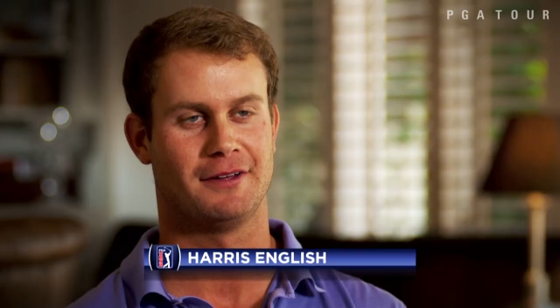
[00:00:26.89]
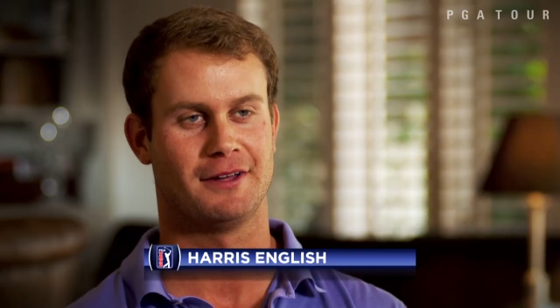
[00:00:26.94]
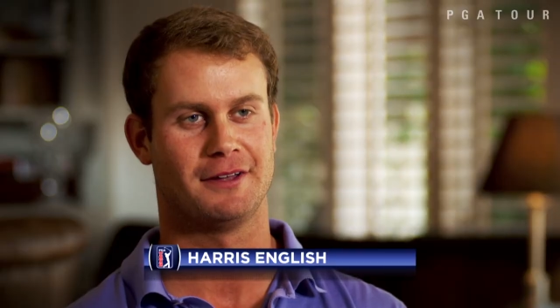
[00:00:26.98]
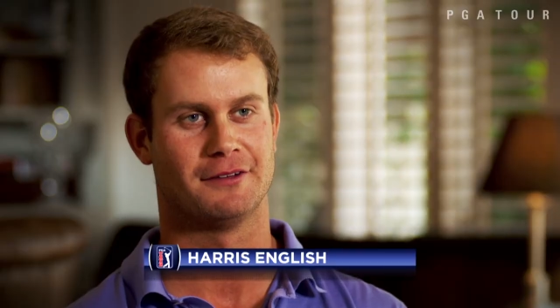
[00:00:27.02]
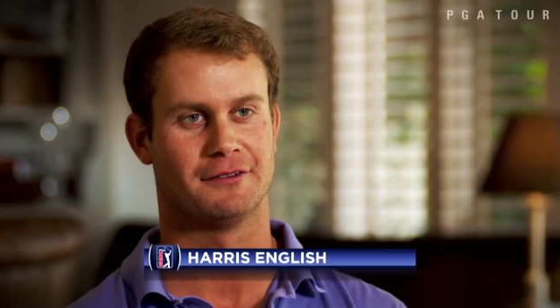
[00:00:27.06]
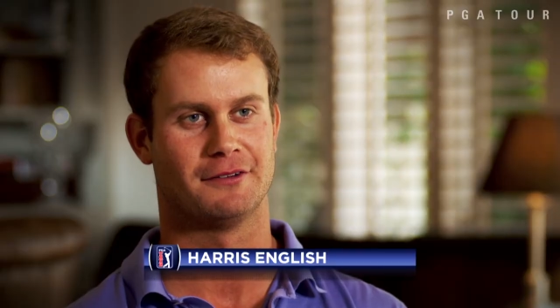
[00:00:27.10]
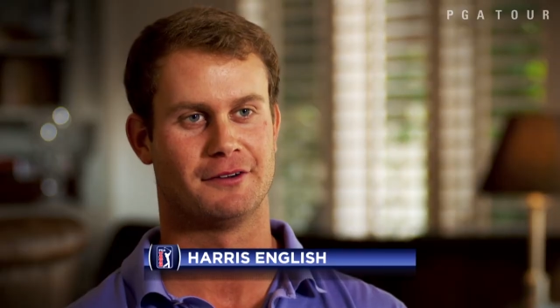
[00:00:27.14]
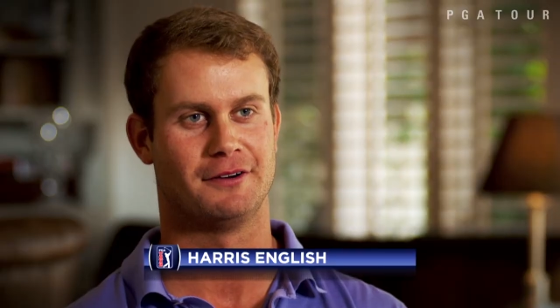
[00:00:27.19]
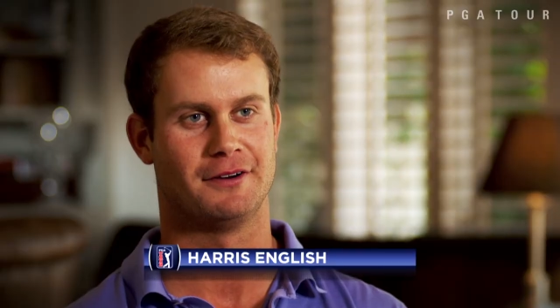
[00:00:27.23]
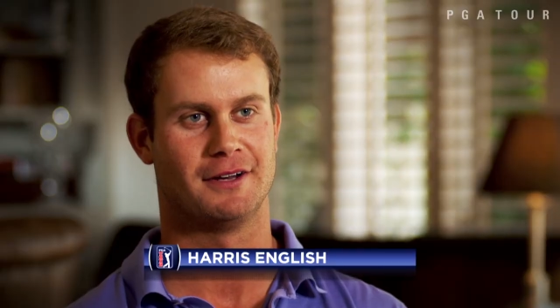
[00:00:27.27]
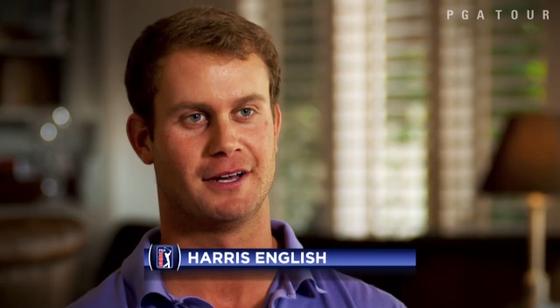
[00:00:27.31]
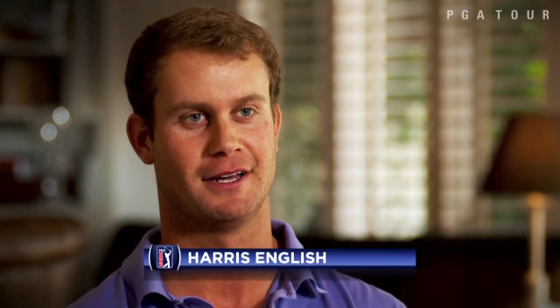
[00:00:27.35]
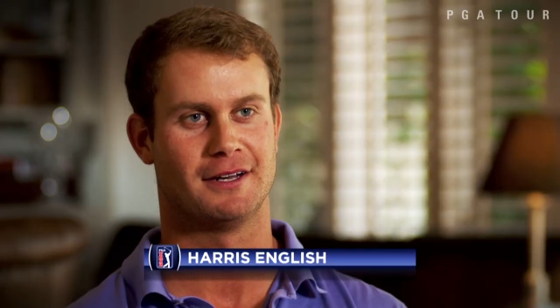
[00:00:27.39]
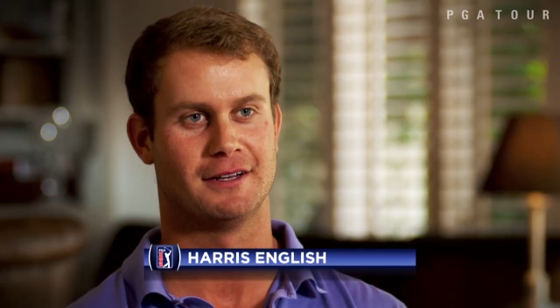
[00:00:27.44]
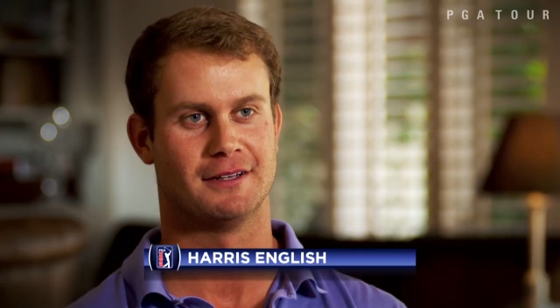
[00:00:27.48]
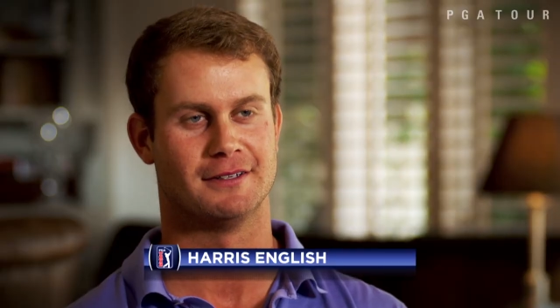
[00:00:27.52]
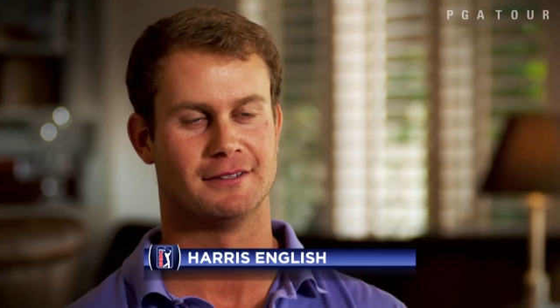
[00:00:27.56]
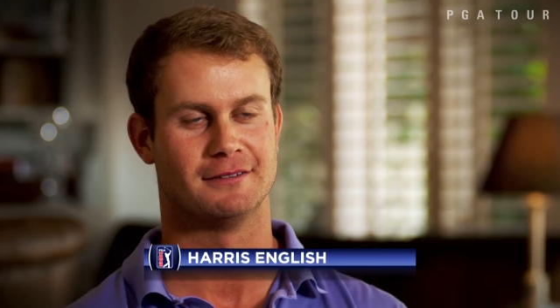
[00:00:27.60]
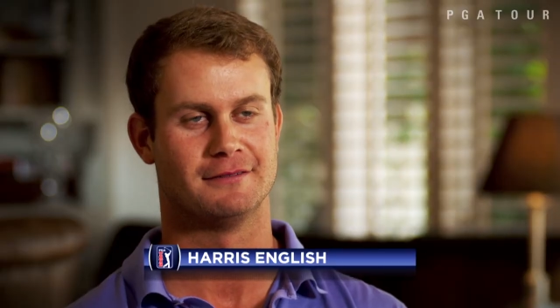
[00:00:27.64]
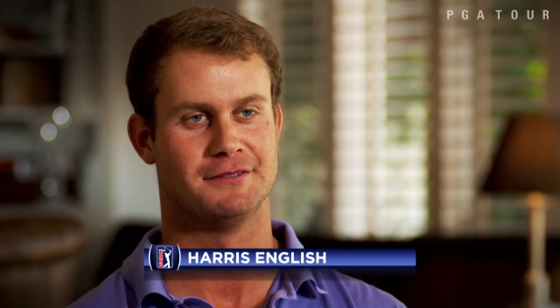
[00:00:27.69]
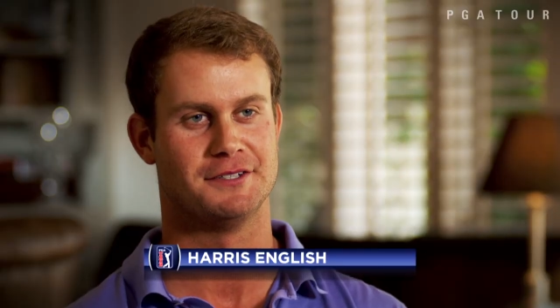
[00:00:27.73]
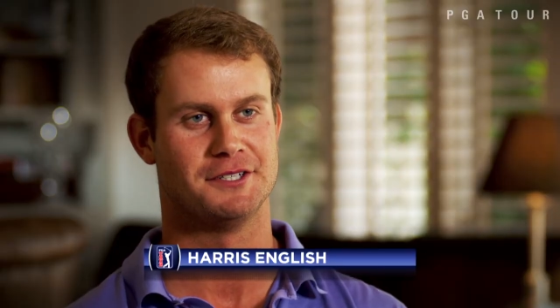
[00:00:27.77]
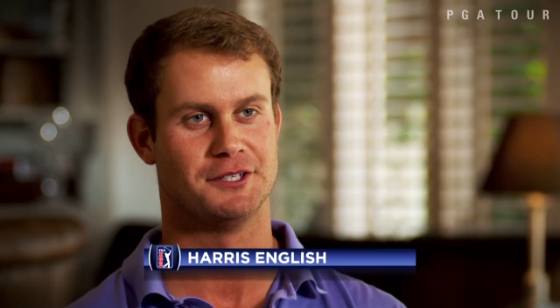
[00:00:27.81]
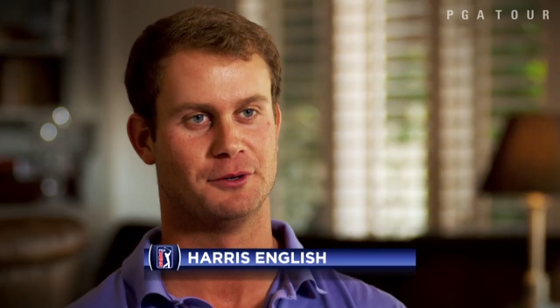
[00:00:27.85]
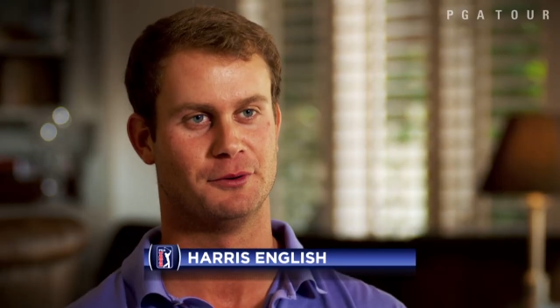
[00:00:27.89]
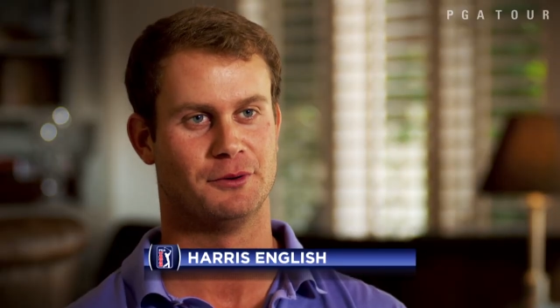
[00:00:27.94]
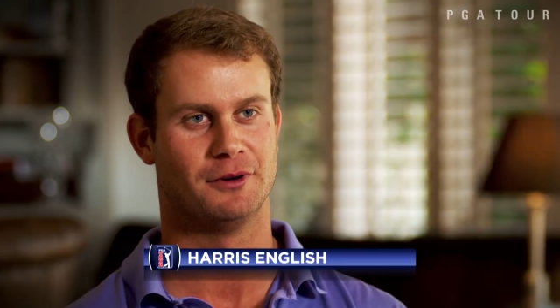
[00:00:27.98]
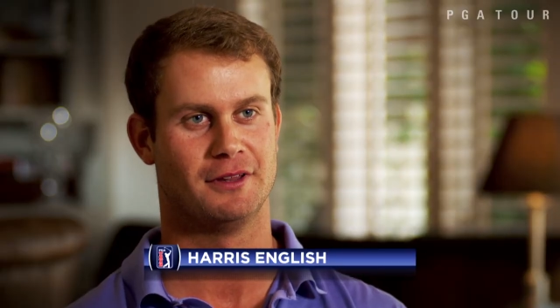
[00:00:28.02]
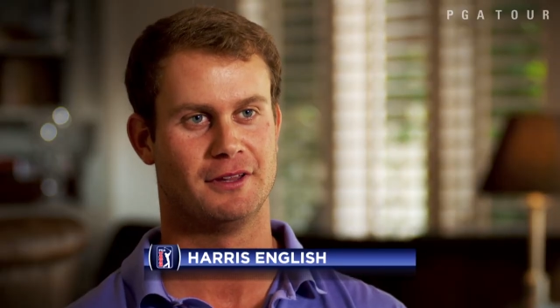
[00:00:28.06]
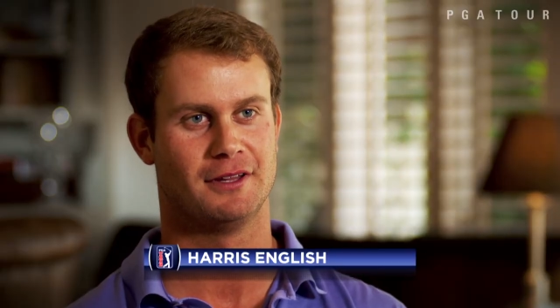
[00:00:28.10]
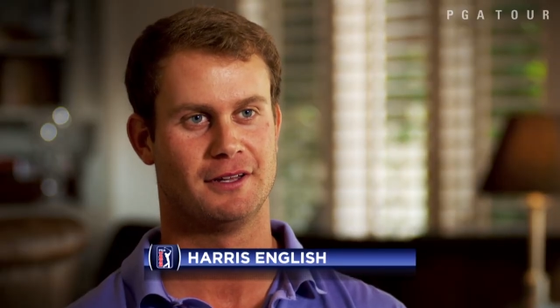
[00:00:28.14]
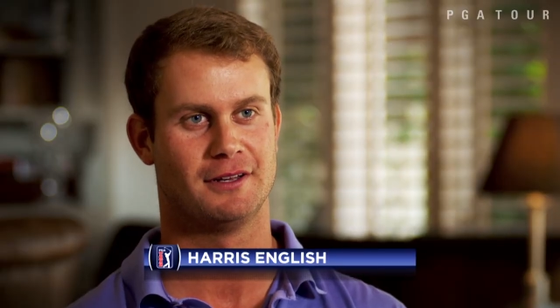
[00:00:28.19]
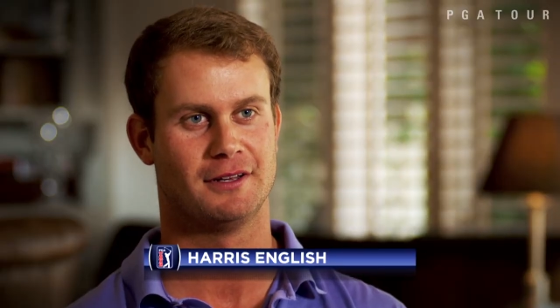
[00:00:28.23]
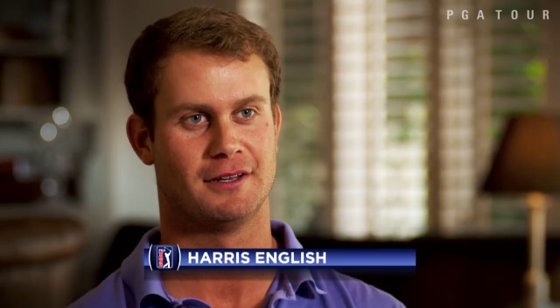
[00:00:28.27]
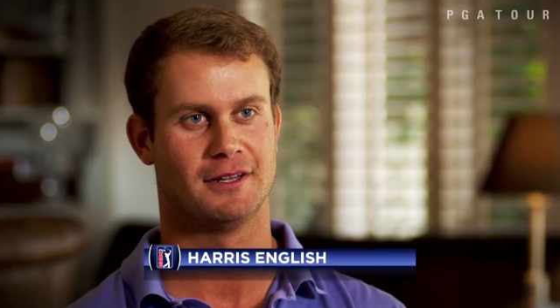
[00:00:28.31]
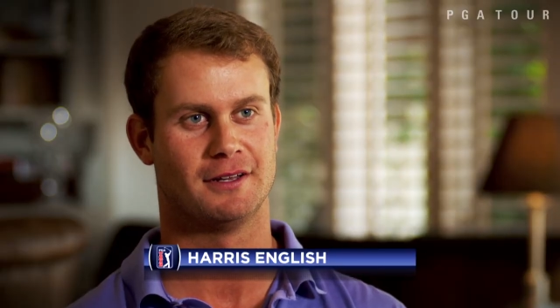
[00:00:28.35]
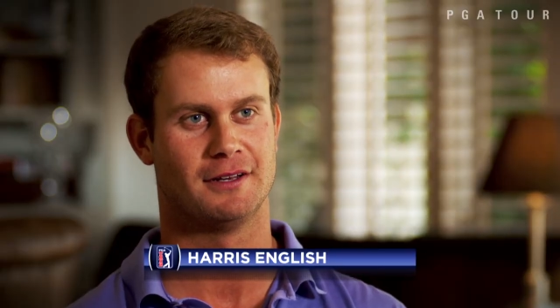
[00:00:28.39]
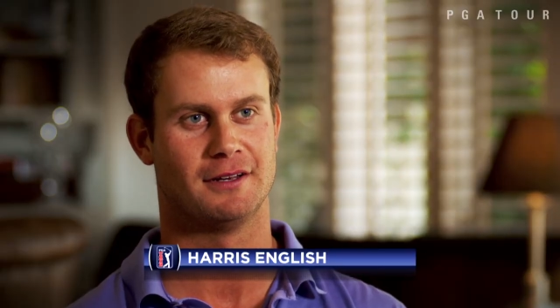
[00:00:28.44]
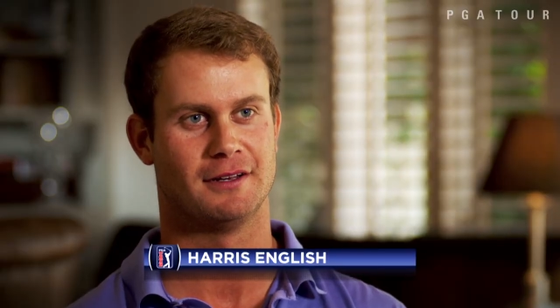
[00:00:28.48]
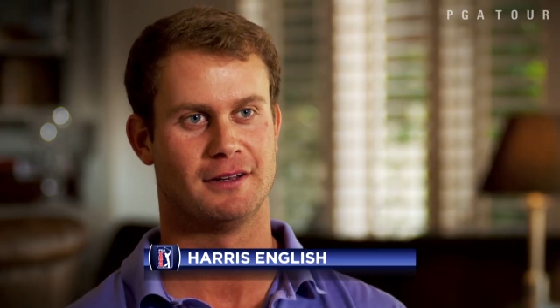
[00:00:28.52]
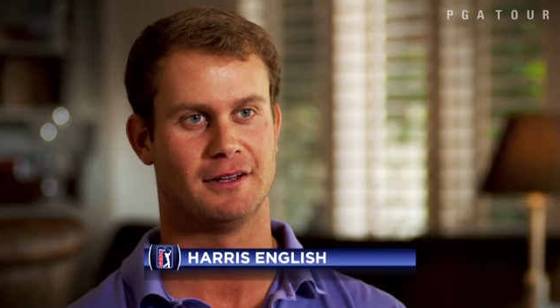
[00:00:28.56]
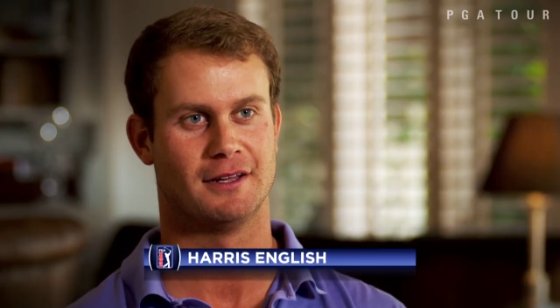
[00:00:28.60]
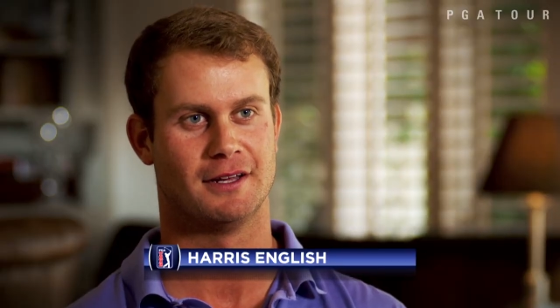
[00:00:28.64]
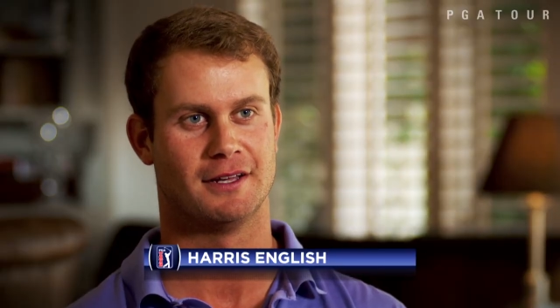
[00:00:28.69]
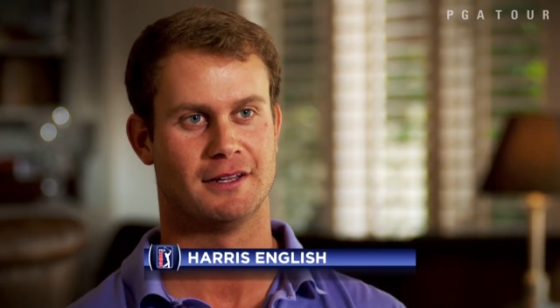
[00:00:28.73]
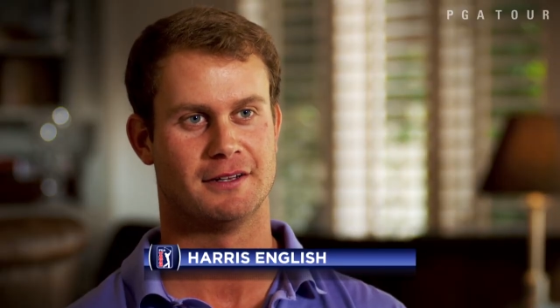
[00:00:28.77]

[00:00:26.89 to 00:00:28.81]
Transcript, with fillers: had to learn how to deal with it and,